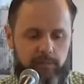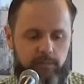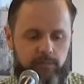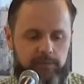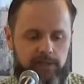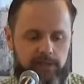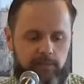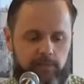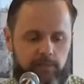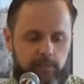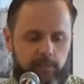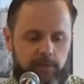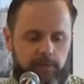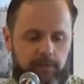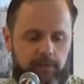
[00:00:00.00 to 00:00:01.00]
more depth
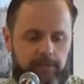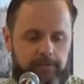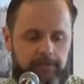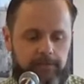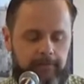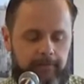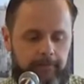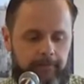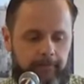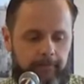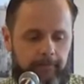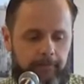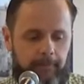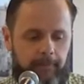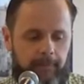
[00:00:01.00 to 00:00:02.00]
about these.
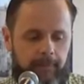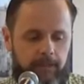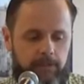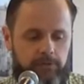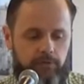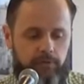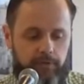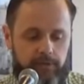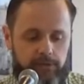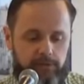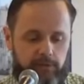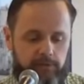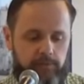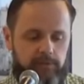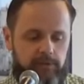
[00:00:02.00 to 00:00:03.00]
To look at
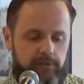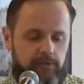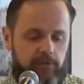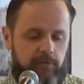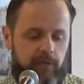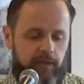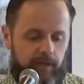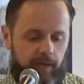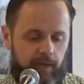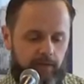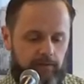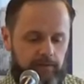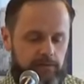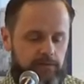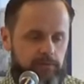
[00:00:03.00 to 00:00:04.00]
scripture and to think
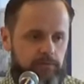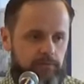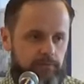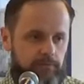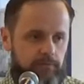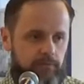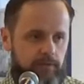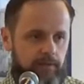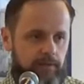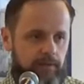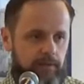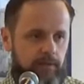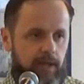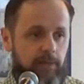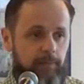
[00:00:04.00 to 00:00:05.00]
in, so look at
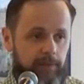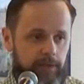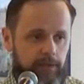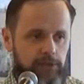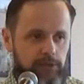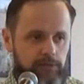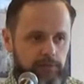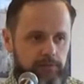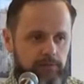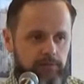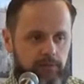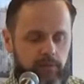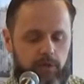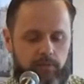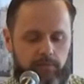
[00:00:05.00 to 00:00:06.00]
the application
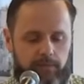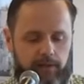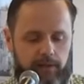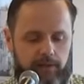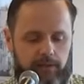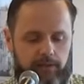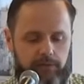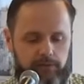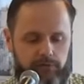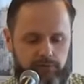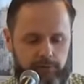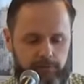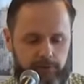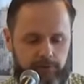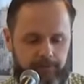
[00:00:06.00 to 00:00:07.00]
of that kind of
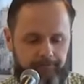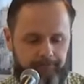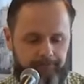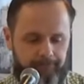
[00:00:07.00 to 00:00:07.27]
scripture.